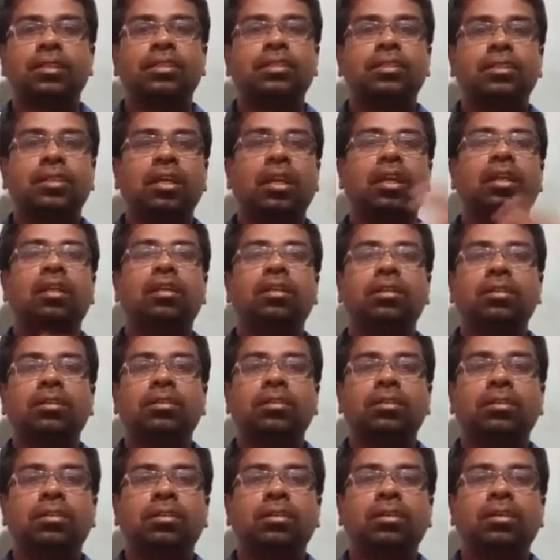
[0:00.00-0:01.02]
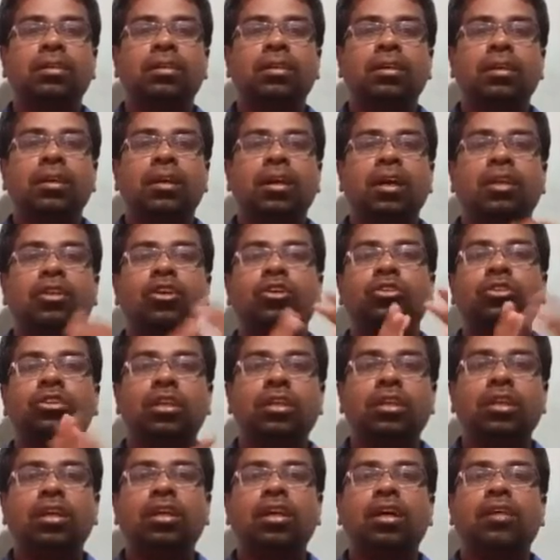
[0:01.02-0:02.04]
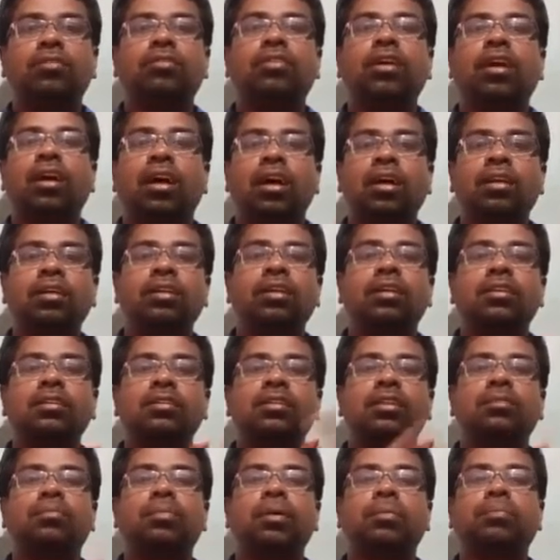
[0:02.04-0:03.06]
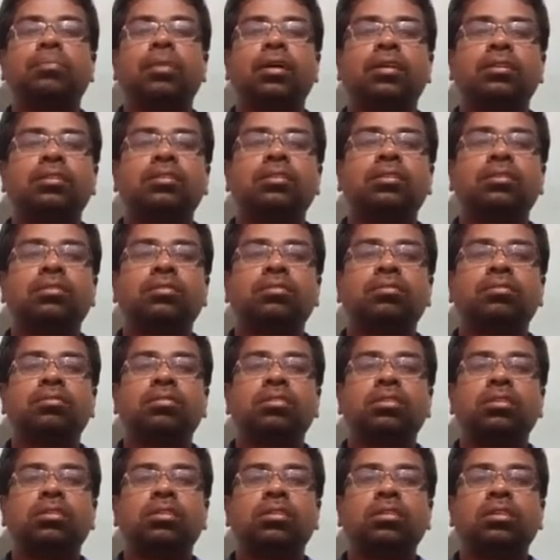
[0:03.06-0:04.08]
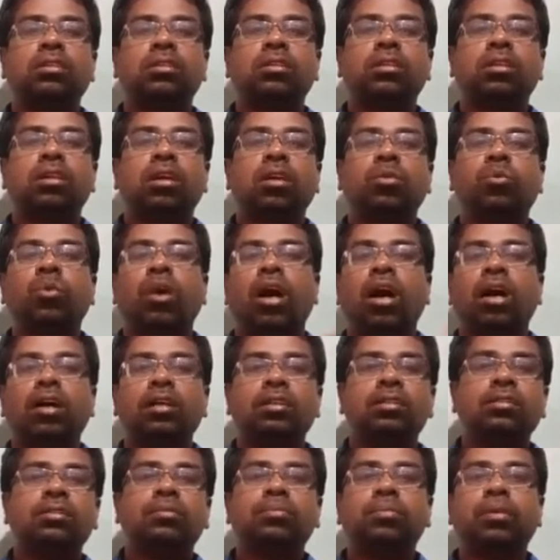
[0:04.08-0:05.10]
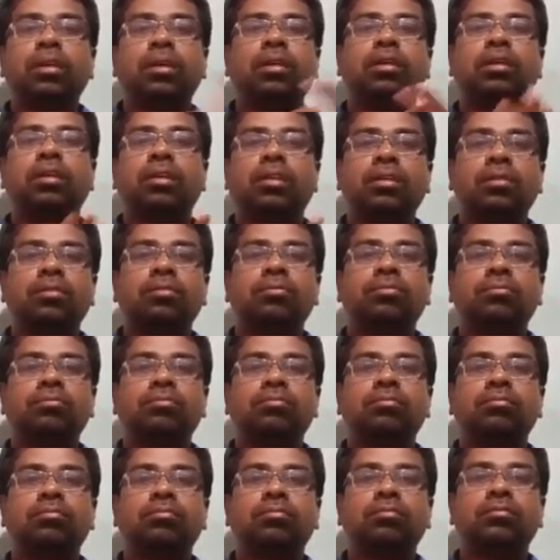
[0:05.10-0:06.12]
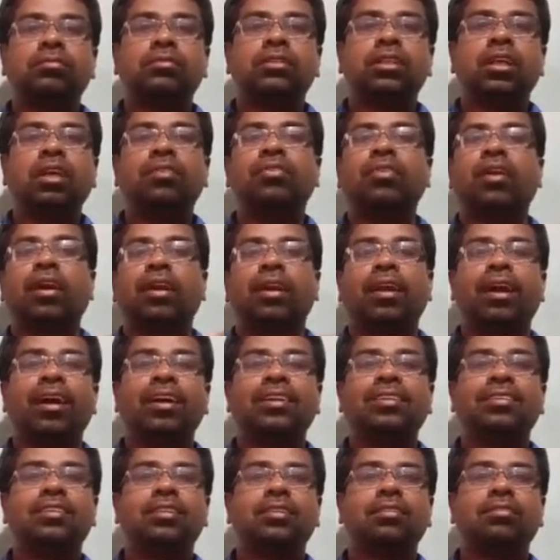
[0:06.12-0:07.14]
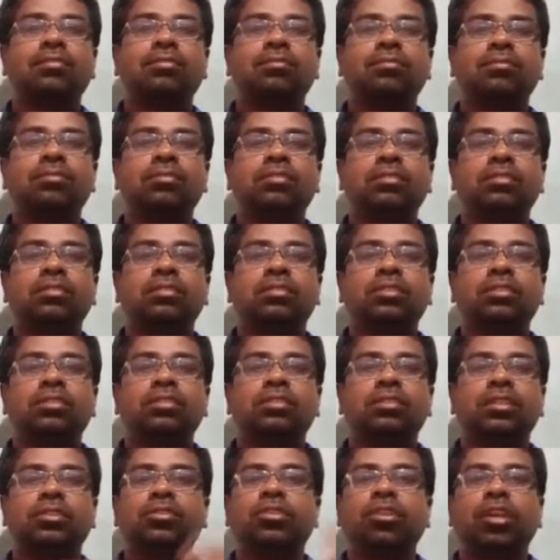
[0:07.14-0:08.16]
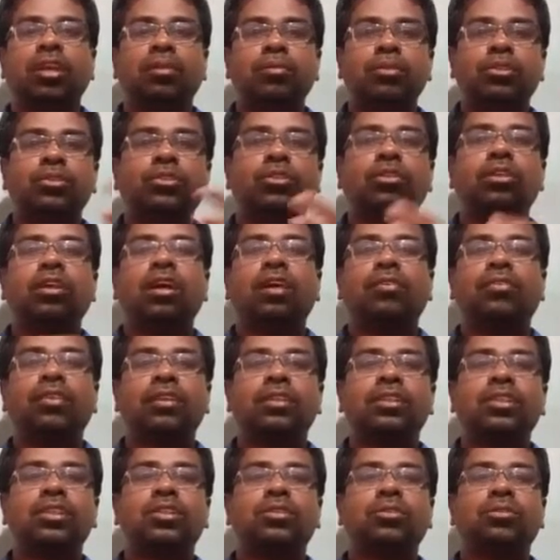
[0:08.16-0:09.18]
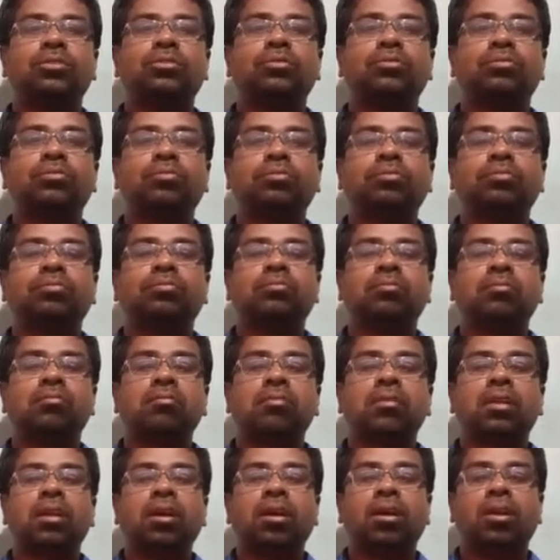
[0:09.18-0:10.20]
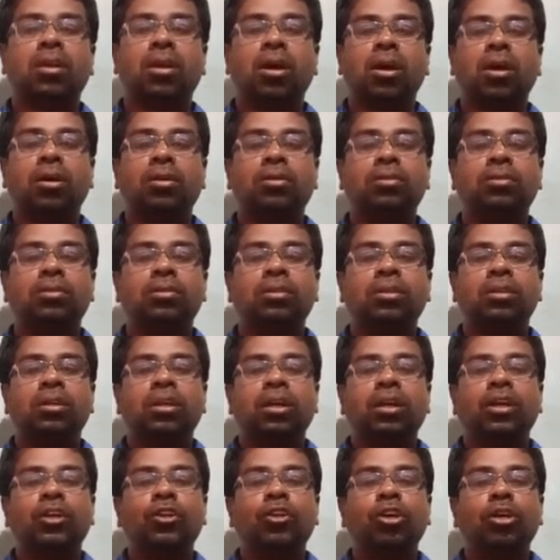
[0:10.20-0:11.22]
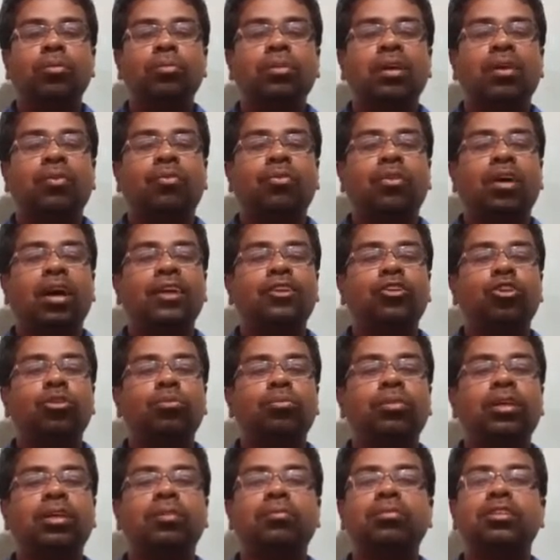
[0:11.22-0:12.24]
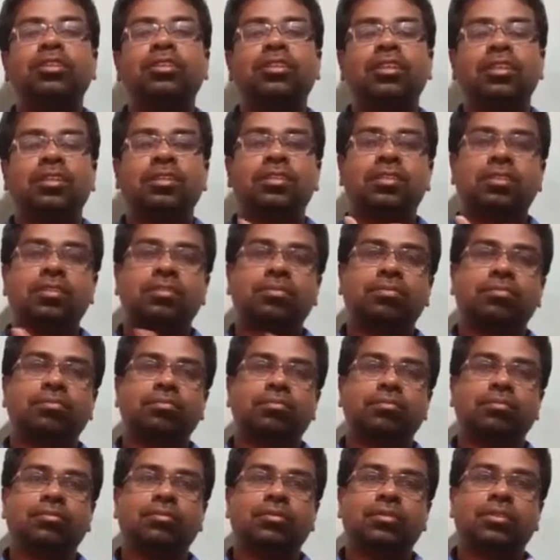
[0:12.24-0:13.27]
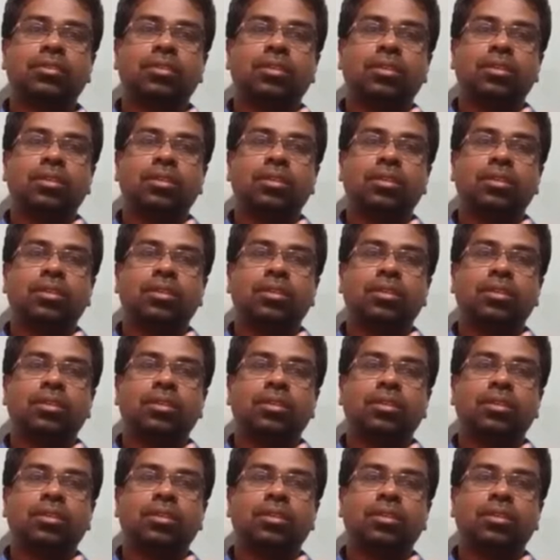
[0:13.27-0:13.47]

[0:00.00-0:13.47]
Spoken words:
That's essential. Without thinking of their audience and purpose, if I speak, if I write, that will not be so effective. No. Don't be afraid to make mistakes.